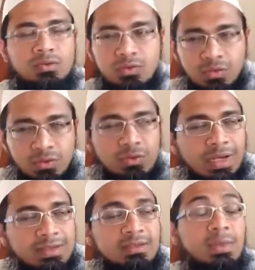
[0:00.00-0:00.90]
So
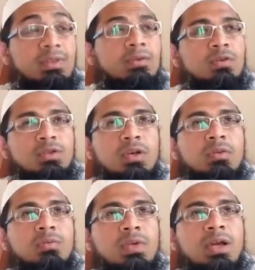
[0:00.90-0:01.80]
as the month goes
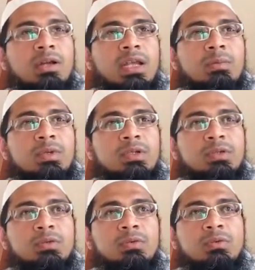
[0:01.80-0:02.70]
on, we are able
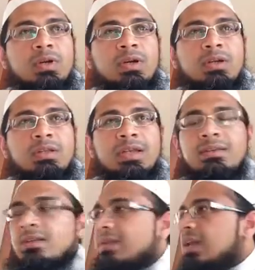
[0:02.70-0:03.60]
to
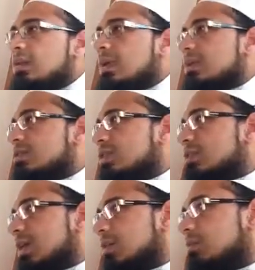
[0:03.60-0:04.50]
then evaluate and
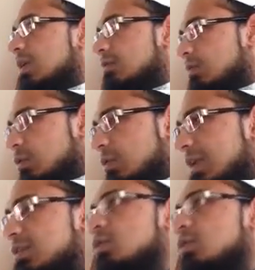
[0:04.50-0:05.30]
judge how far we've progressed.